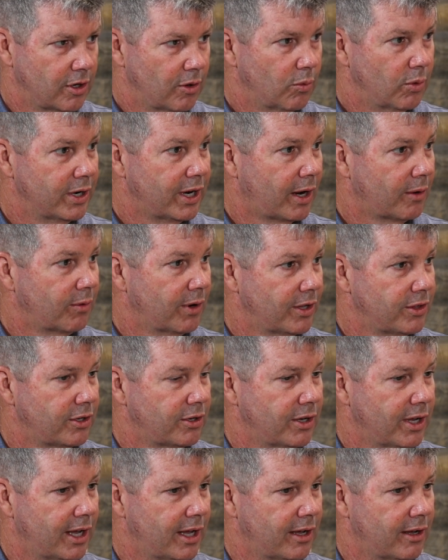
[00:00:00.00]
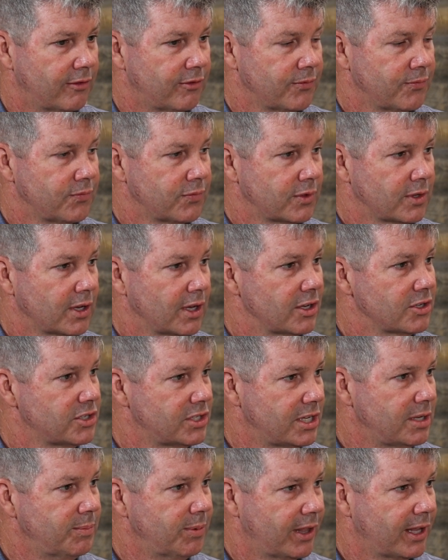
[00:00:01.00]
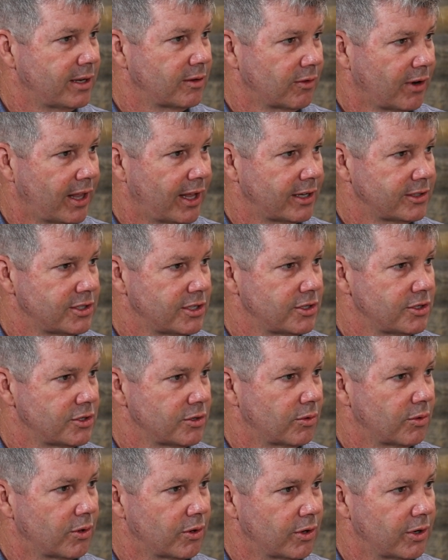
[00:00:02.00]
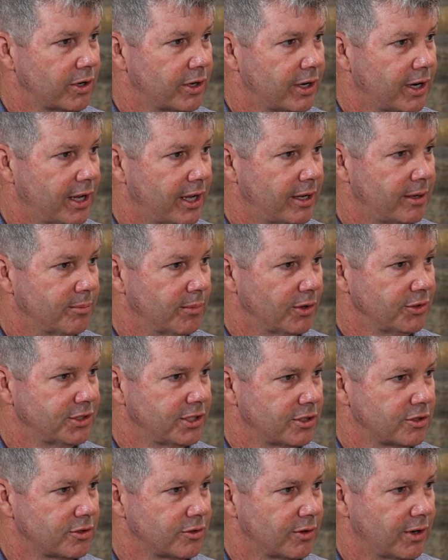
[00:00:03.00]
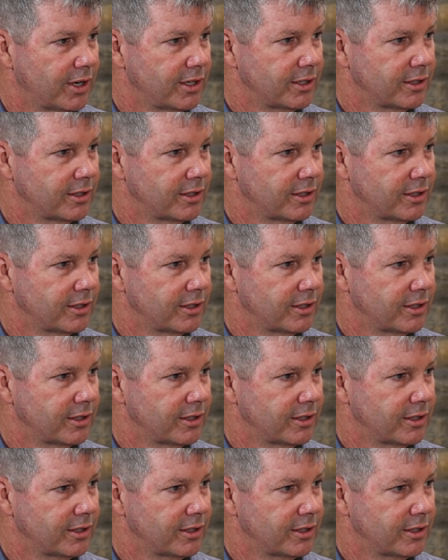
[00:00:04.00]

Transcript: Would I rather you have a seaplane license or a multi-engine rating?